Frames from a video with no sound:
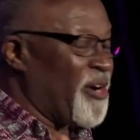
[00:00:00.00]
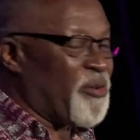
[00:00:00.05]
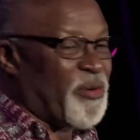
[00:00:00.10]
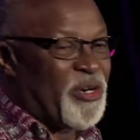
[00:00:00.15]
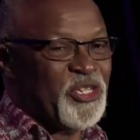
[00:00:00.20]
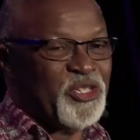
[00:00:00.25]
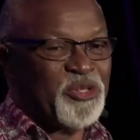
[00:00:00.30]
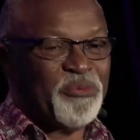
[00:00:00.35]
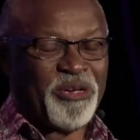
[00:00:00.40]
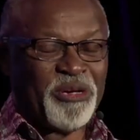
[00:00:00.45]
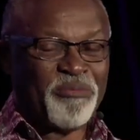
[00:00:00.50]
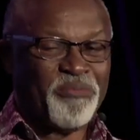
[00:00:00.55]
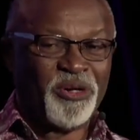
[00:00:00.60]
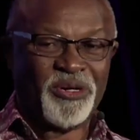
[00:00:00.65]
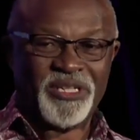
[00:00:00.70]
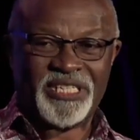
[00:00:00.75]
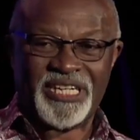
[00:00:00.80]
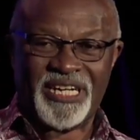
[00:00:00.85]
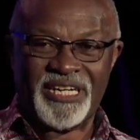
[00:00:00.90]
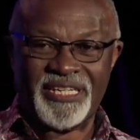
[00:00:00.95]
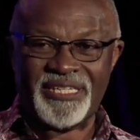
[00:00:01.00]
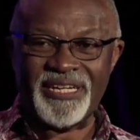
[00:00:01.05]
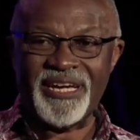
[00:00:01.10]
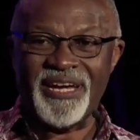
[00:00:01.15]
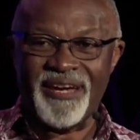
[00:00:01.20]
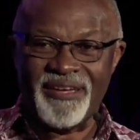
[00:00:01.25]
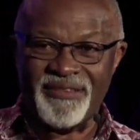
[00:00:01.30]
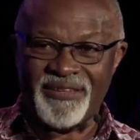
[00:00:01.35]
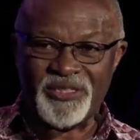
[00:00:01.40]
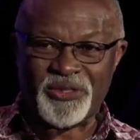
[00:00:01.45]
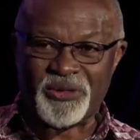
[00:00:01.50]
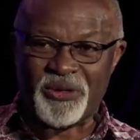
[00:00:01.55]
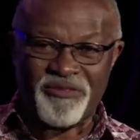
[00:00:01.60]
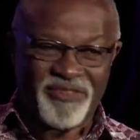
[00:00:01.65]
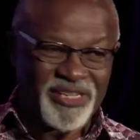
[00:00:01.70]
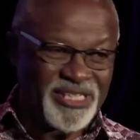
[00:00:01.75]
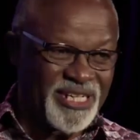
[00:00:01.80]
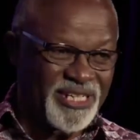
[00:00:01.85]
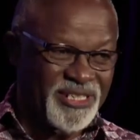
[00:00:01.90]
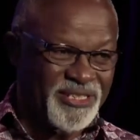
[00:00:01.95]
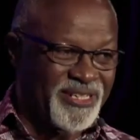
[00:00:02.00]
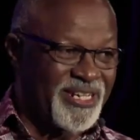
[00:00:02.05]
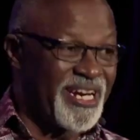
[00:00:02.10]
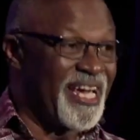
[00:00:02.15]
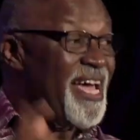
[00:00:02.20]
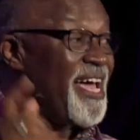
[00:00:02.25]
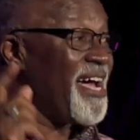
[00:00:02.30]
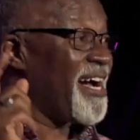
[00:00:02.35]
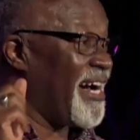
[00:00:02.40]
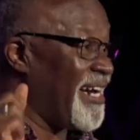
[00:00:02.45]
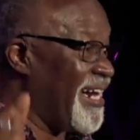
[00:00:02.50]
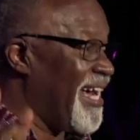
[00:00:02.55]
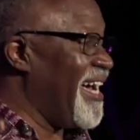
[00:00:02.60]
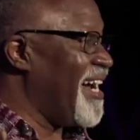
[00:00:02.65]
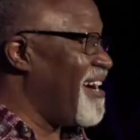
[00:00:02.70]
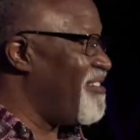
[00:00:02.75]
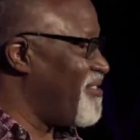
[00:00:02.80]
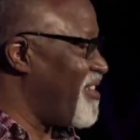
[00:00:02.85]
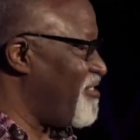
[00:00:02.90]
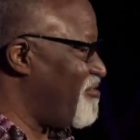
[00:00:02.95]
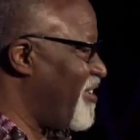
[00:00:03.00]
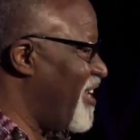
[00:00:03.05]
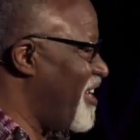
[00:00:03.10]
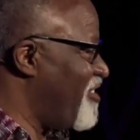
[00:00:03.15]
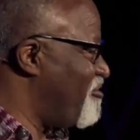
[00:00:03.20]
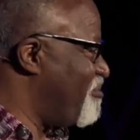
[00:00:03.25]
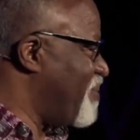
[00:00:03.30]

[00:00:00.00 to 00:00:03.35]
going to be important in this conversation. Can I have the five,